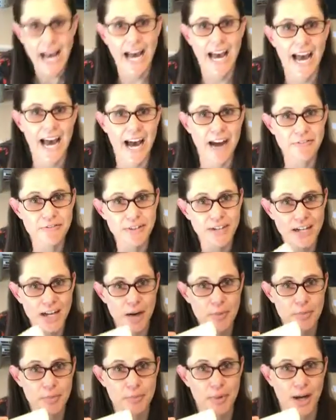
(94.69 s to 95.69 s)
half a
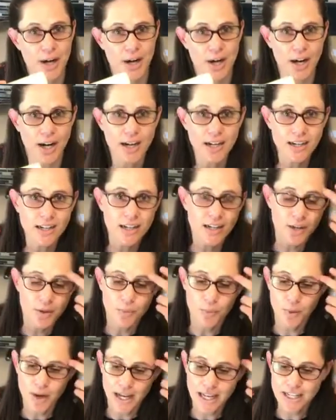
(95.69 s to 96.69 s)
cup butter,
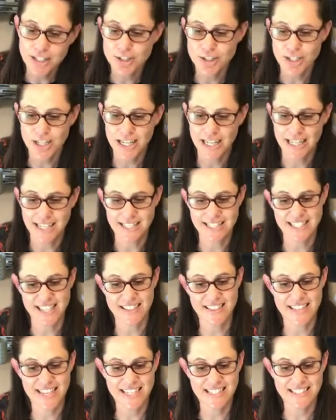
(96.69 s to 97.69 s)
which is
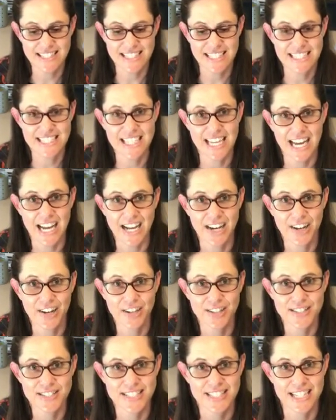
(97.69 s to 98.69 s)
this
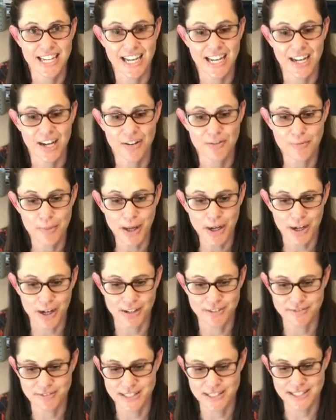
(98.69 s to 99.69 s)
entire stick of butter.
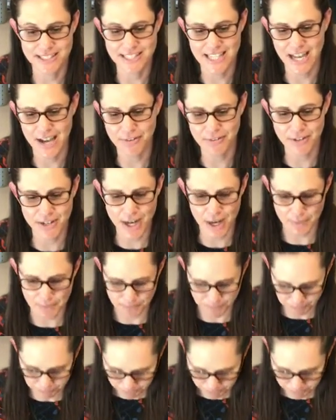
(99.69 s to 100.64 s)
This is a half a cup.